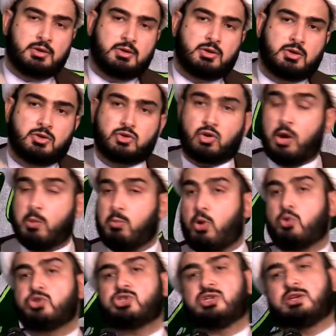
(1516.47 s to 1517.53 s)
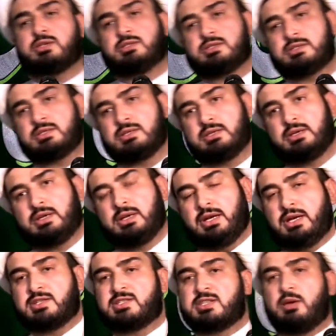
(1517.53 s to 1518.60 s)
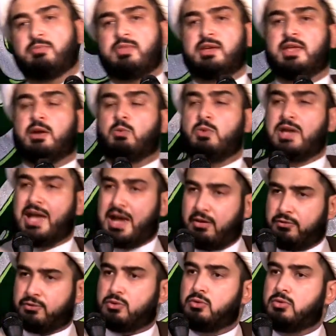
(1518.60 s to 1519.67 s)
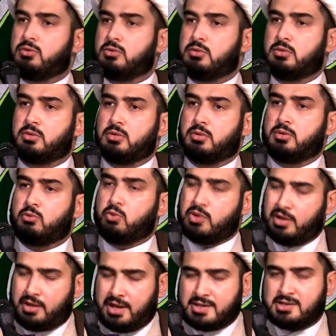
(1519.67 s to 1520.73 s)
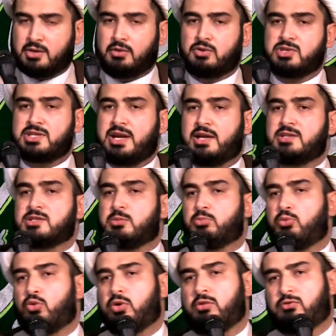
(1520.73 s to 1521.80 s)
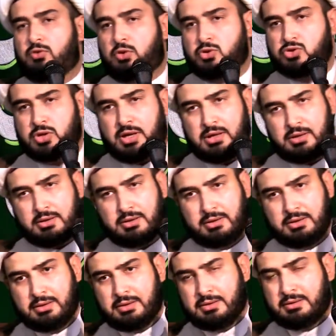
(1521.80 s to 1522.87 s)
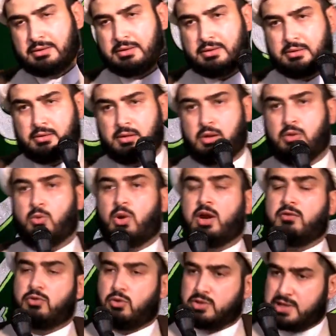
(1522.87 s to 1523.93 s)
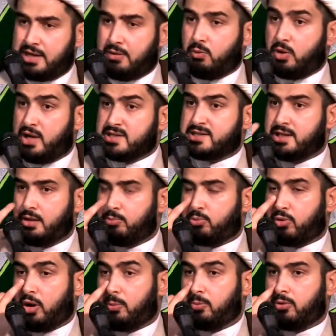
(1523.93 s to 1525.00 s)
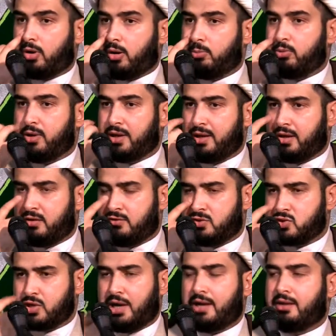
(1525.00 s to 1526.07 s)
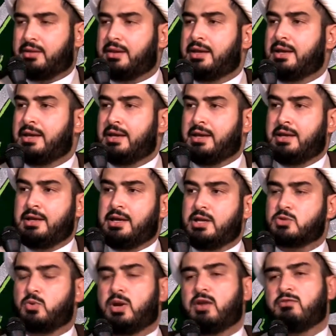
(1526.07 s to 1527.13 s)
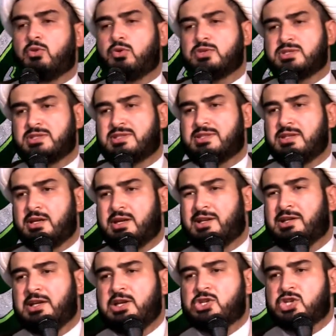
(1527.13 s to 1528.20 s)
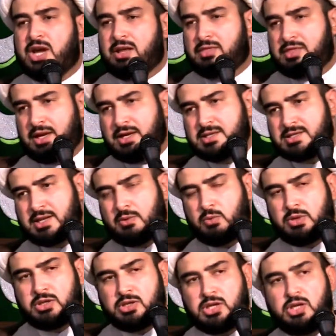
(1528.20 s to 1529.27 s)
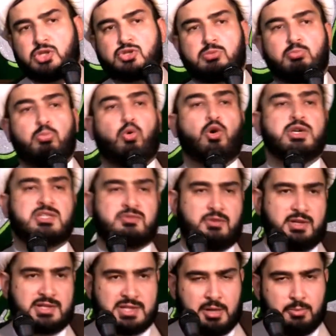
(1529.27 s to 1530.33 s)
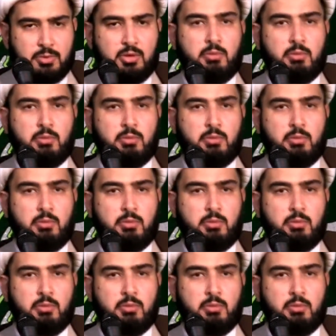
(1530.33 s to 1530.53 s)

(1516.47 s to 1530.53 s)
So emotions, it's something that we have to realize and understand is important for a child. One of those, again, when I say proper upbringing of a child, is one of those cliche things that we teach boys, for example.